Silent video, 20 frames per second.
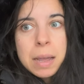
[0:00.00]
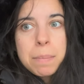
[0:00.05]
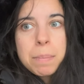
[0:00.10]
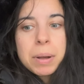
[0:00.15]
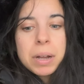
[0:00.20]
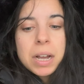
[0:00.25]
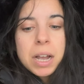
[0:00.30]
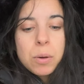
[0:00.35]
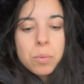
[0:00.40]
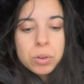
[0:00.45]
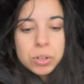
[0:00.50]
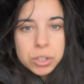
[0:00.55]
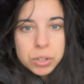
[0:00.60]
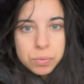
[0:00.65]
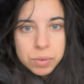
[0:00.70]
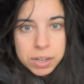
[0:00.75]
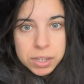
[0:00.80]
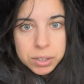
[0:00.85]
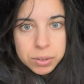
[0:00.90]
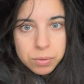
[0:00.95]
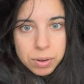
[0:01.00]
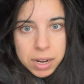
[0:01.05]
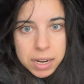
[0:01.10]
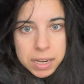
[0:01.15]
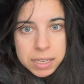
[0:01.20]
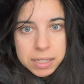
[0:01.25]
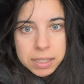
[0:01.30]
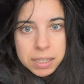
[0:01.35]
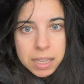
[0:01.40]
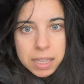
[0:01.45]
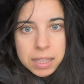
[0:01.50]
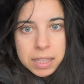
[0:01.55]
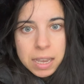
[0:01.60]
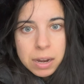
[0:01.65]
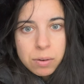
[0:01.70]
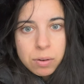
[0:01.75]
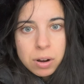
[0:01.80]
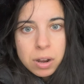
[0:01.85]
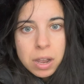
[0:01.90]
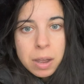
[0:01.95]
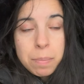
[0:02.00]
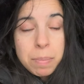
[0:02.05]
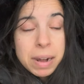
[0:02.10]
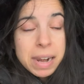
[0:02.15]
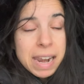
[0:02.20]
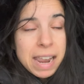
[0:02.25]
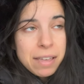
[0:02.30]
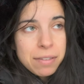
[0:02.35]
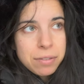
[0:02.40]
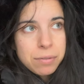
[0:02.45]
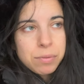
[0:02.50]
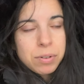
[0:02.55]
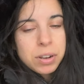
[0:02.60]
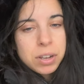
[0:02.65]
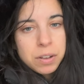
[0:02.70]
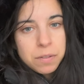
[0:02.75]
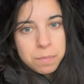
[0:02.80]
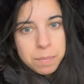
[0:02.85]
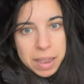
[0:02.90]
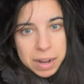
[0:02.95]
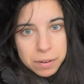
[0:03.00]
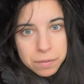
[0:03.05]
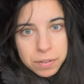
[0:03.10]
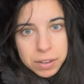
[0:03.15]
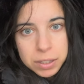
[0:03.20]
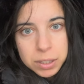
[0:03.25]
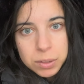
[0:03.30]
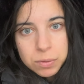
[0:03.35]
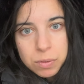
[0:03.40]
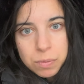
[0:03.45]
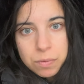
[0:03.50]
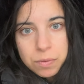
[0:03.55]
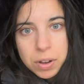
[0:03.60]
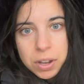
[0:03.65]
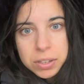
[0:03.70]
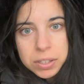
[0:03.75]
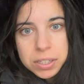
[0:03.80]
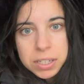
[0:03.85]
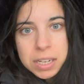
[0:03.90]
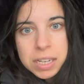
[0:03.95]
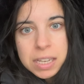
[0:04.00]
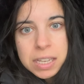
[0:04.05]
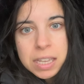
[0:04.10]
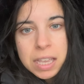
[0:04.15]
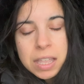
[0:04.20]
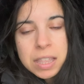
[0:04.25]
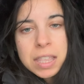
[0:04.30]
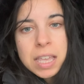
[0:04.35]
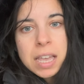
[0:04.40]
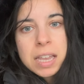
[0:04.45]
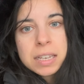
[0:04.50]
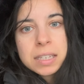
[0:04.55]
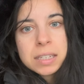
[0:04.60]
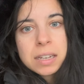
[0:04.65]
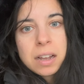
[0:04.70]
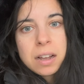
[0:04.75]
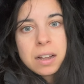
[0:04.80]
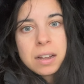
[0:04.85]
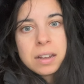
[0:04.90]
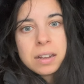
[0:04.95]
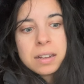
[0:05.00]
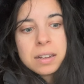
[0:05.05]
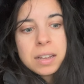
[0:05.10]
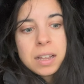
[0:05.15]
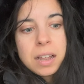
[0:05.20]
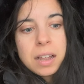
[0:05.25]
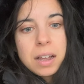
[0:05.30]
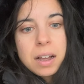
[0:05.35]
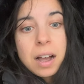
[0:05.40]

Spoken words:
but I want to reiterate that there are a plethora of benefits from fasting that are